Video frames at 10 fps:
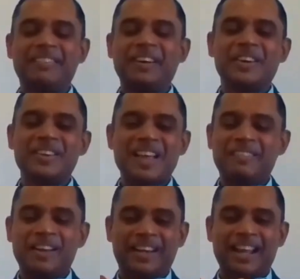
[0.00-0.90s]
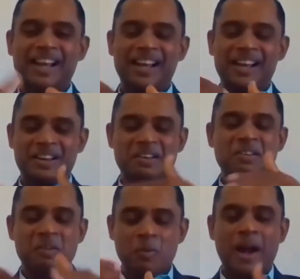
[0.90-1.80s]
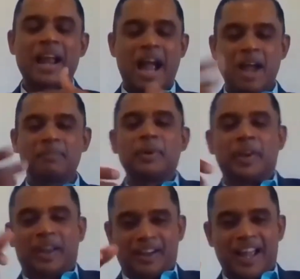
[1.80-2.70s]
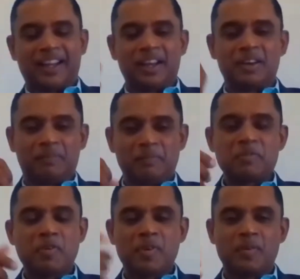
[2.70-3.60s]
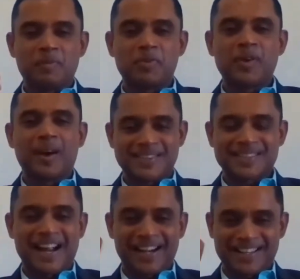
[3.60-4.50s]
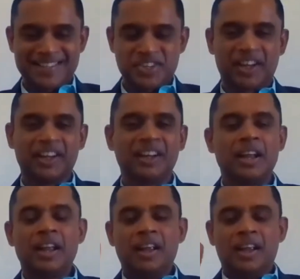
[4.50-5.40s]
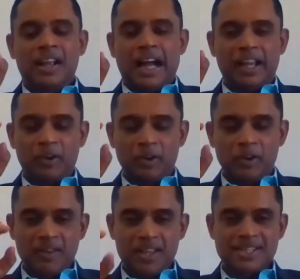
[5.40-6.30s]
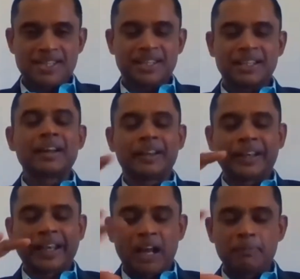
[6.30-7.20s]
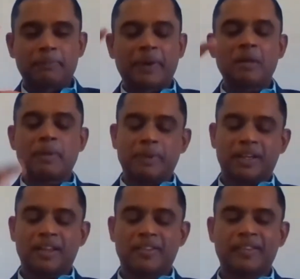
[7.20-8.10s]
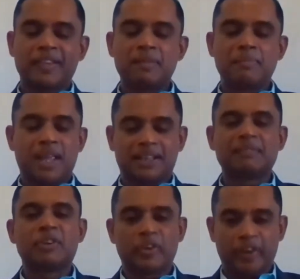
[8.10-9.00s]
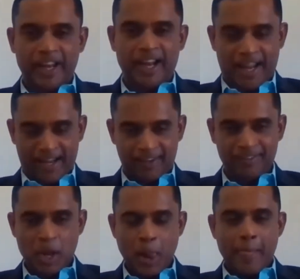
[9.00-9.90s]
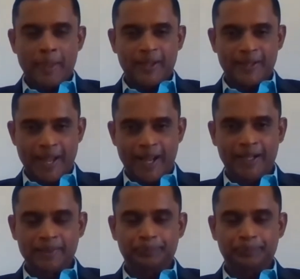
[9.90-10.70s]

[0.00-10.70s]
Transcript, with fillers: will do is I will tell what I am doing. Like in before before session, I always tell tell people in a sense I make them to realize then